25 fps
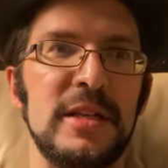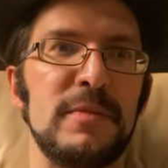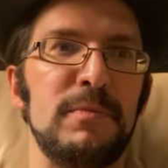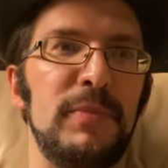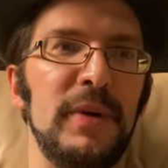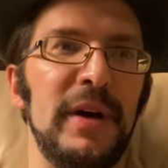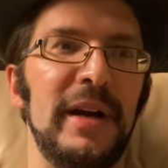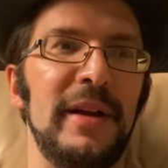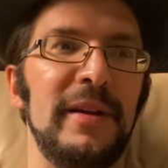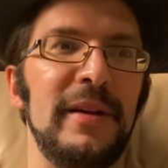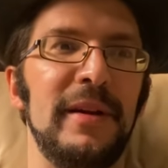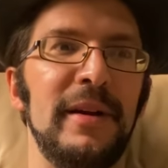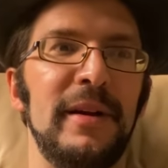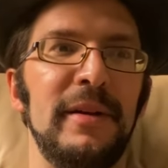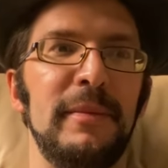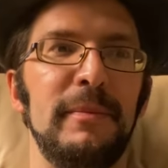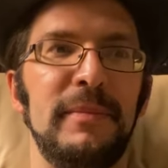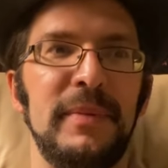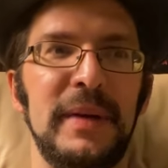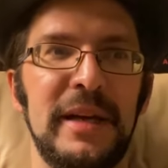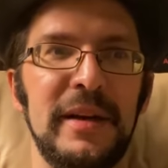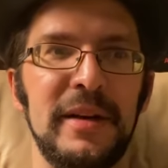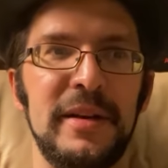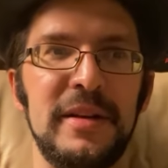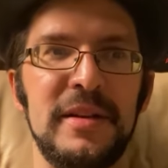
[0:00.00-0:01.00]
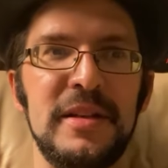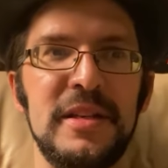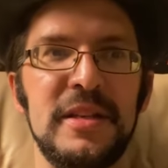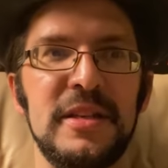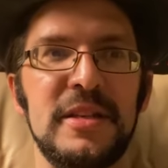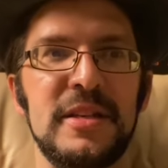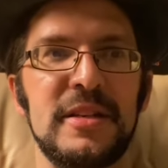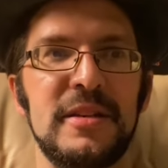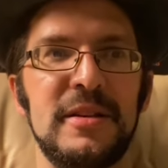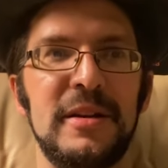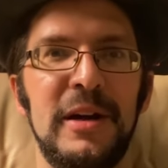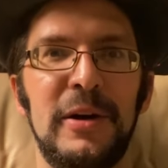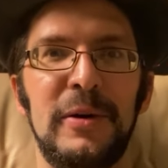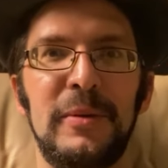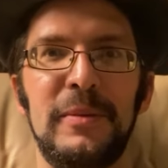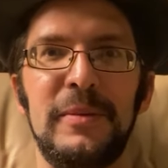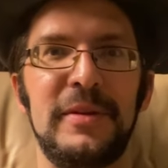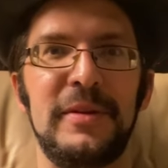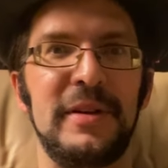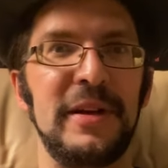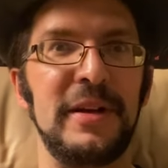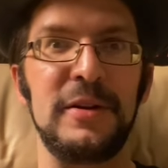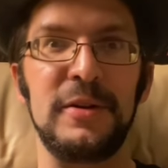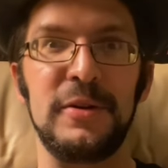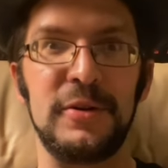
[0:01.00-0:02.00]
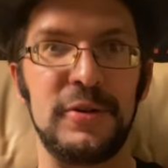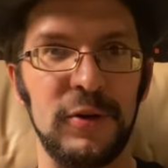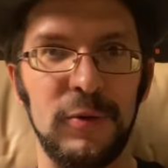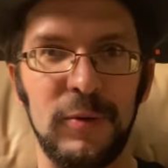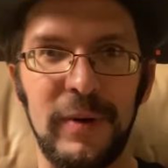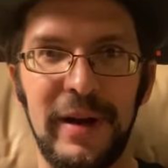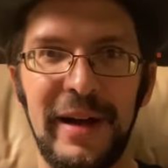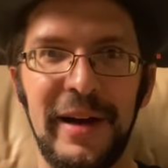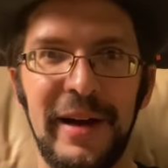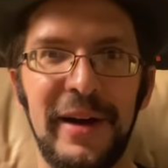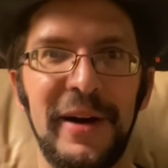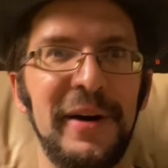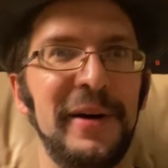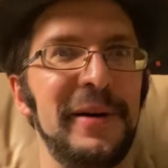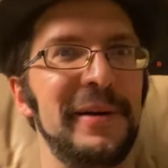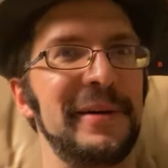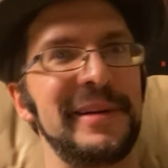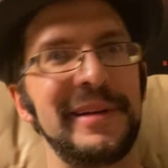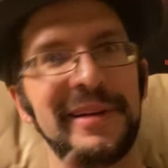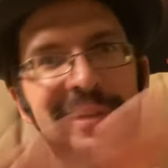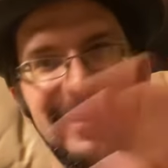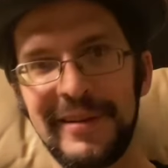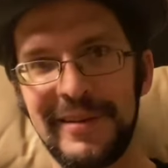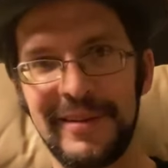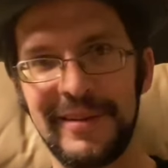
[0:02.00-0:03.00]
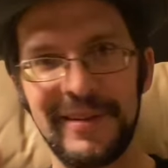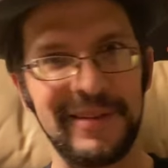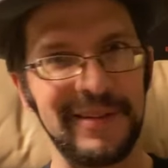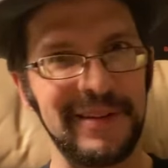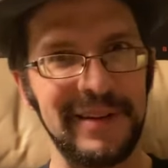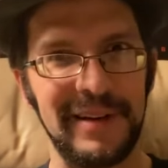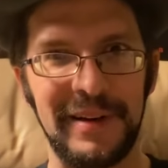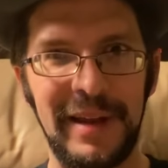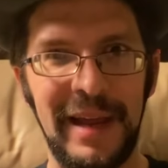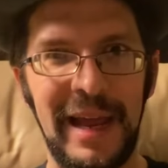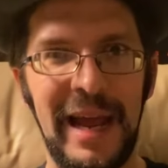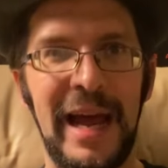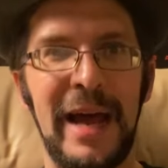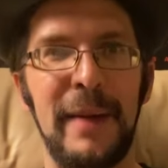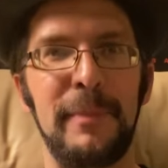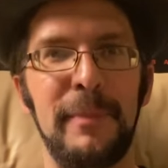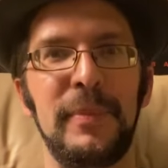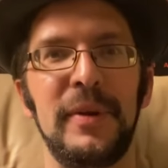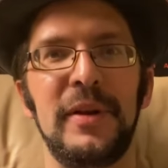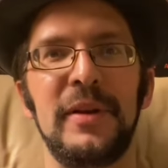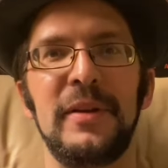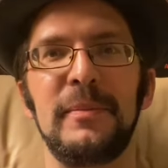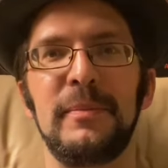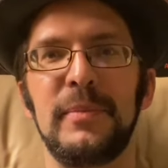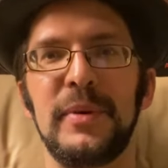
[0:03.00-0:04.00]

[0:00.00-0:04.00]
but because it didn't do well, it just didn't happen.